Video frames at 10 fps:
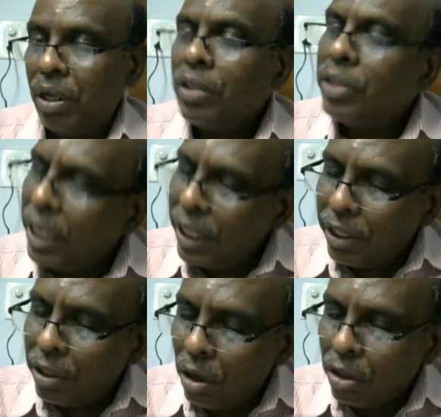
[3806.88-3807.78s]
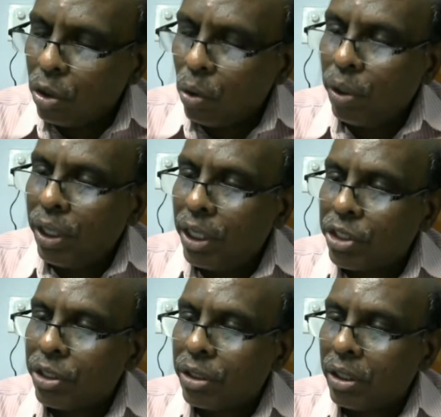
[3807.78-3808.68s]
They did not know each
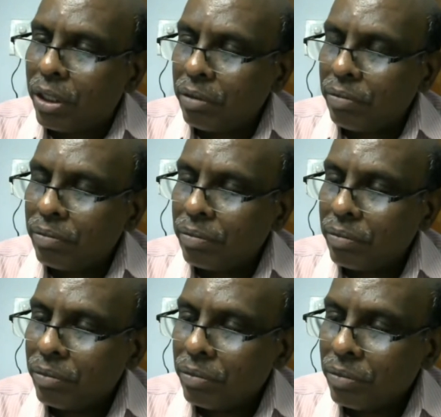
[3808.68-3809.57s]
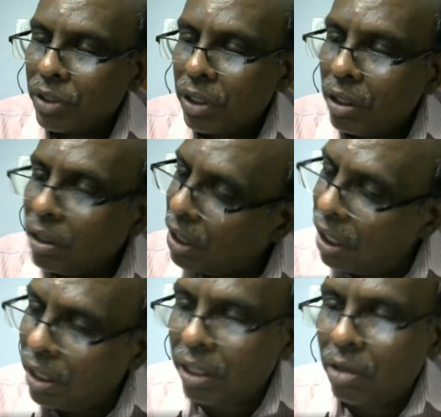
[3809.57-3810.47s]
other
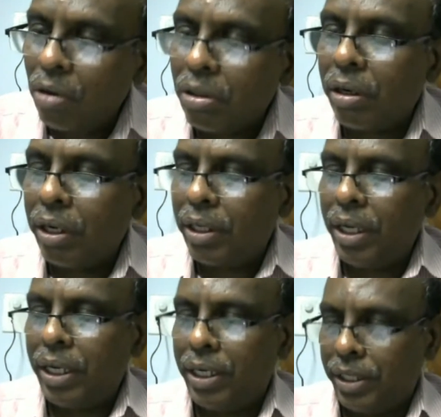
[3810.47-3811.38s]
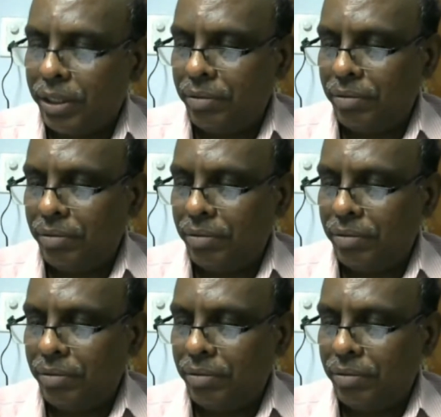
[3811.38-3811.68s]
till they got retired.